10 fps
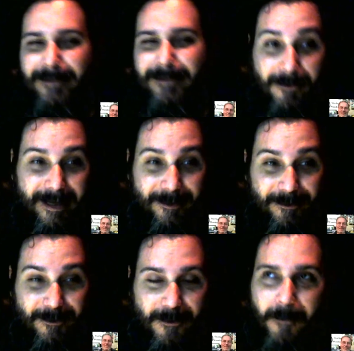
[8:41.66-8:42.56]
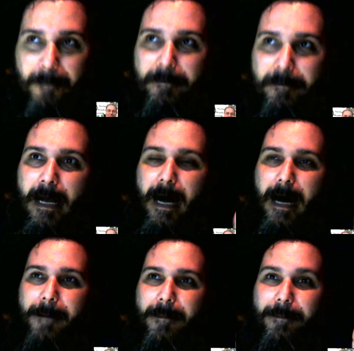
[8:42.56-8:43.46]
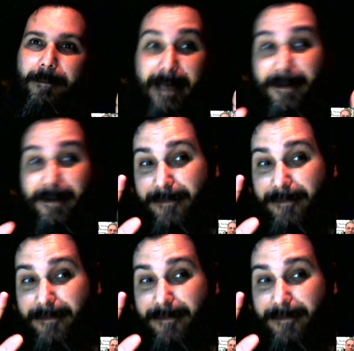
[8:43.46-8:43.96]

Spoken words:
like, okay, cool. But if